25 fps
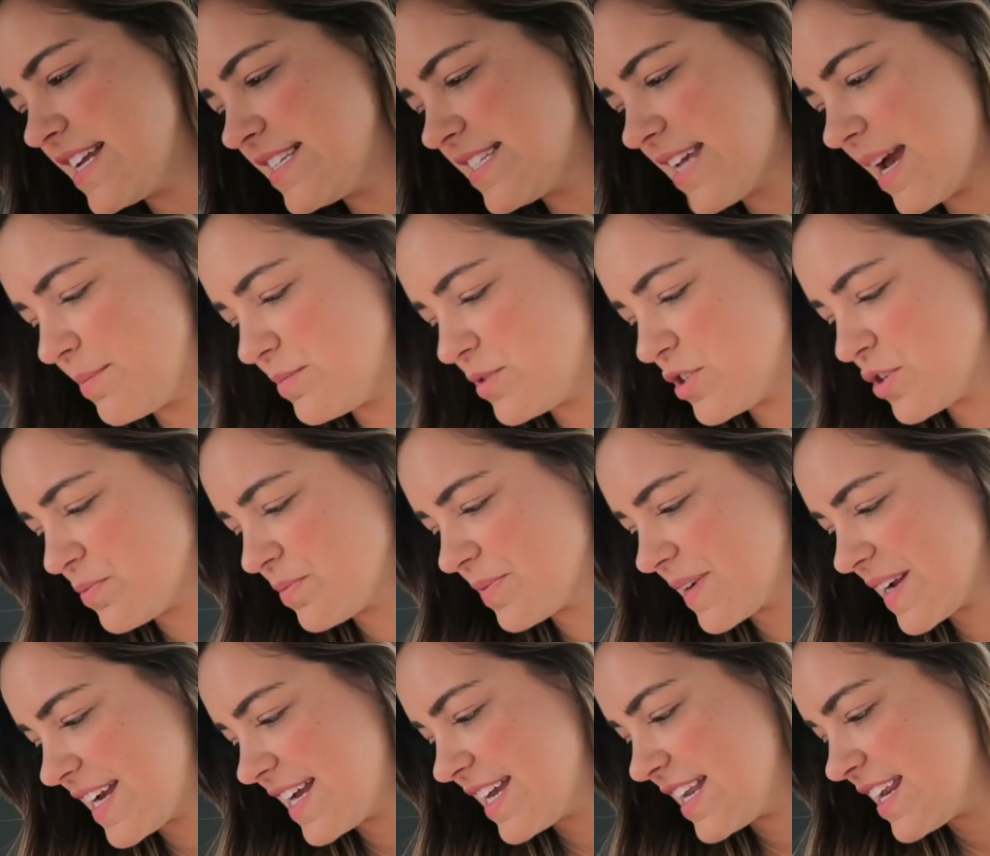I had time to
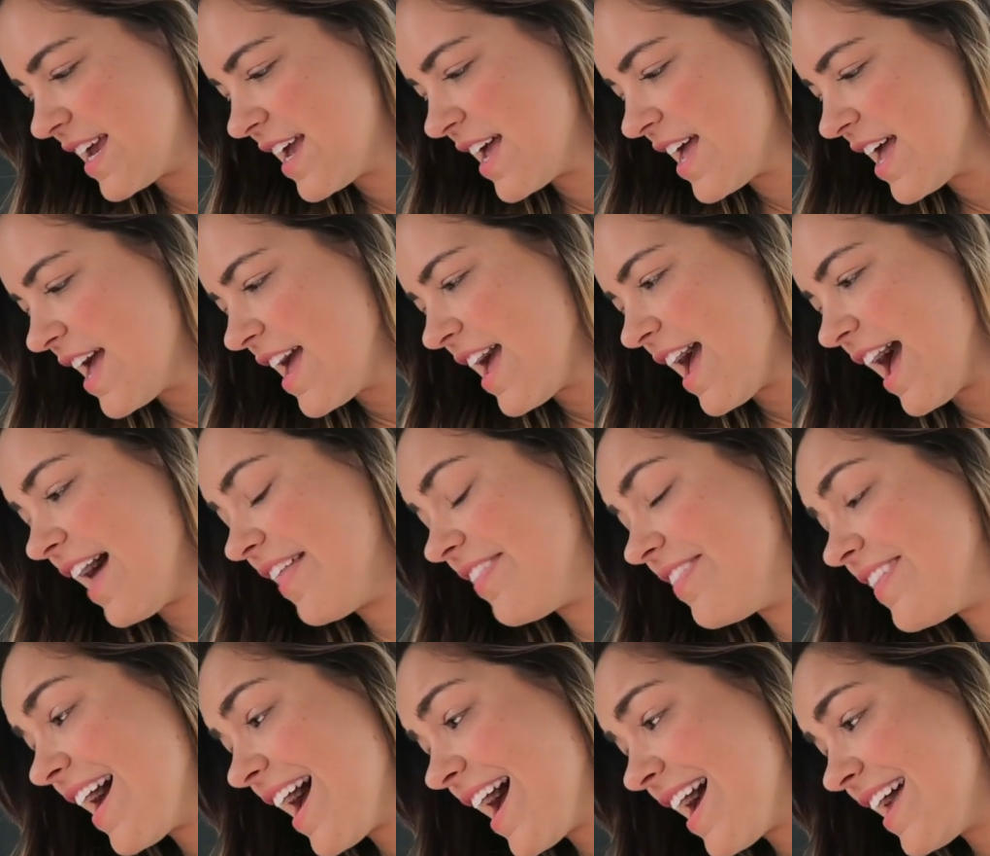read.
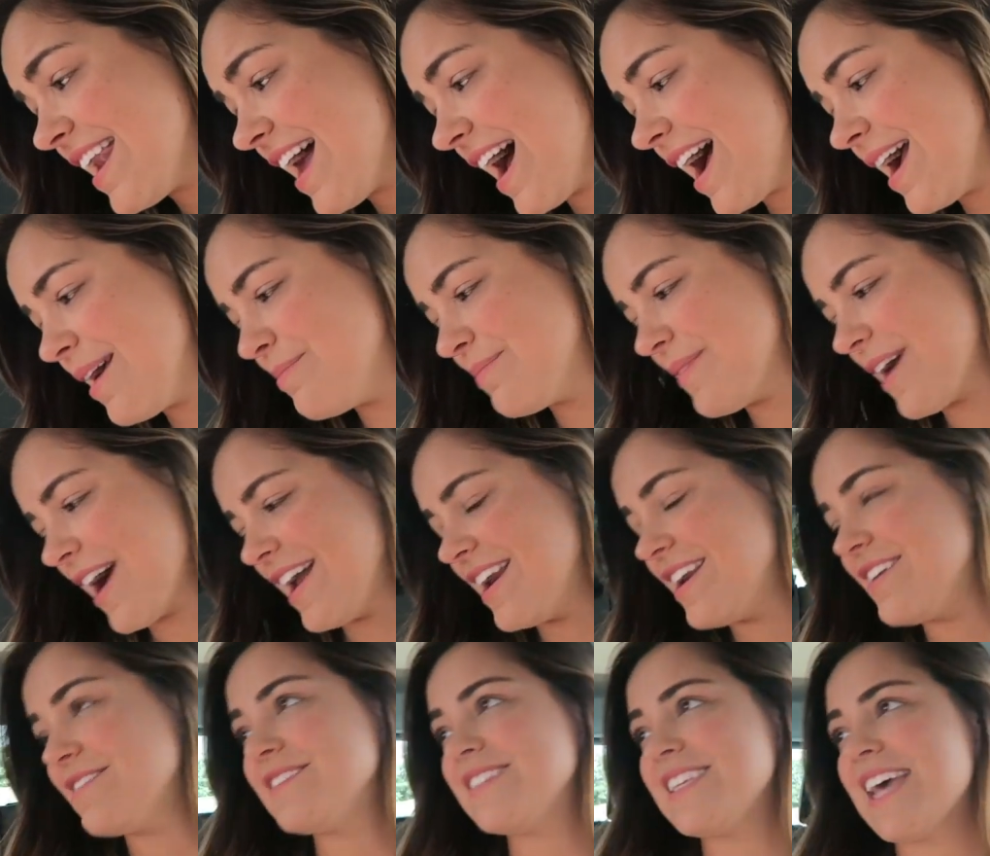And then I'm
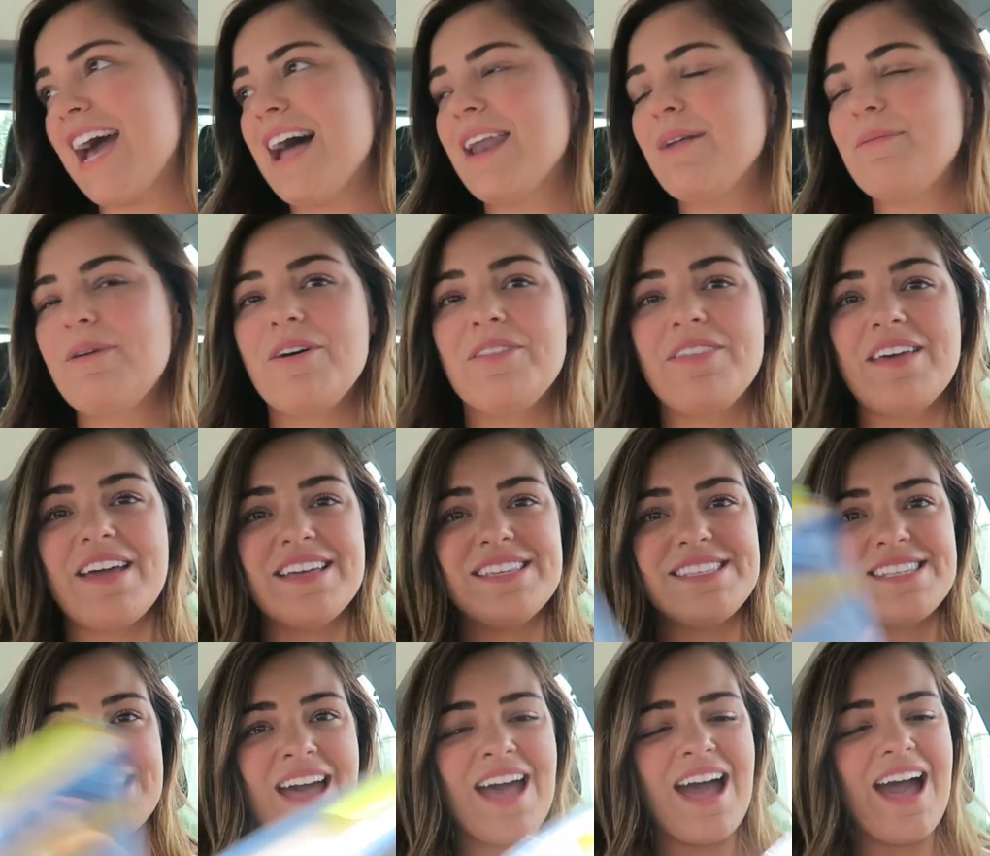kind of sad about
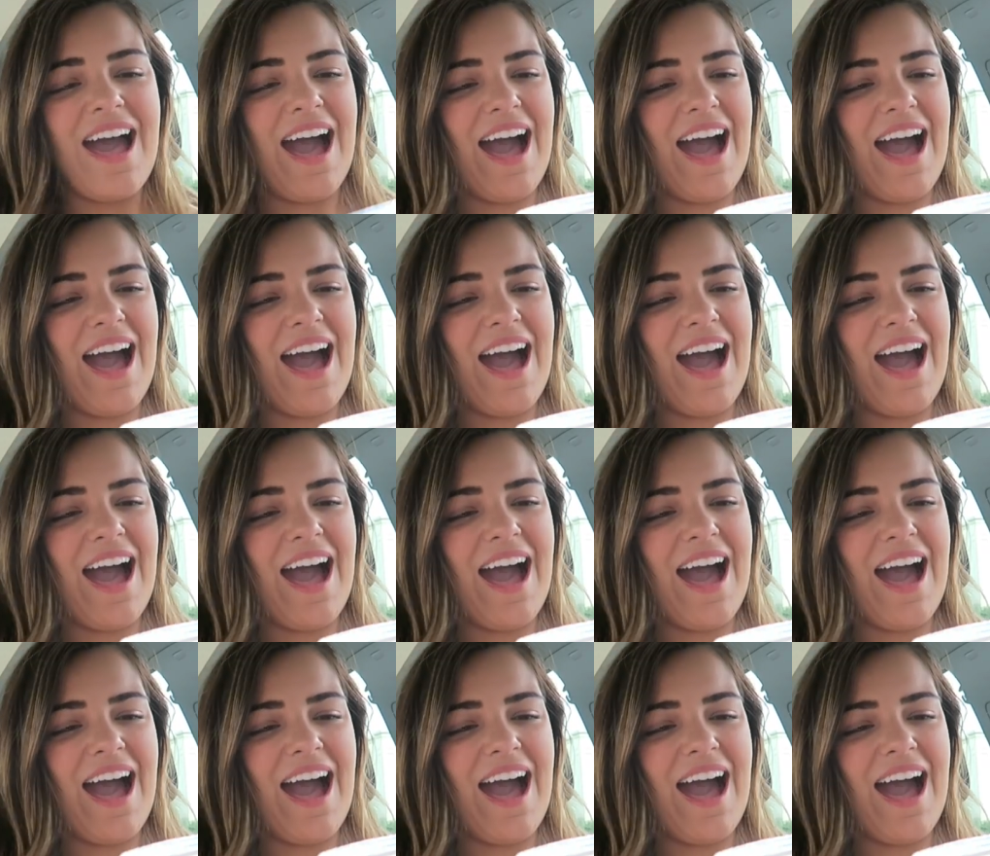this.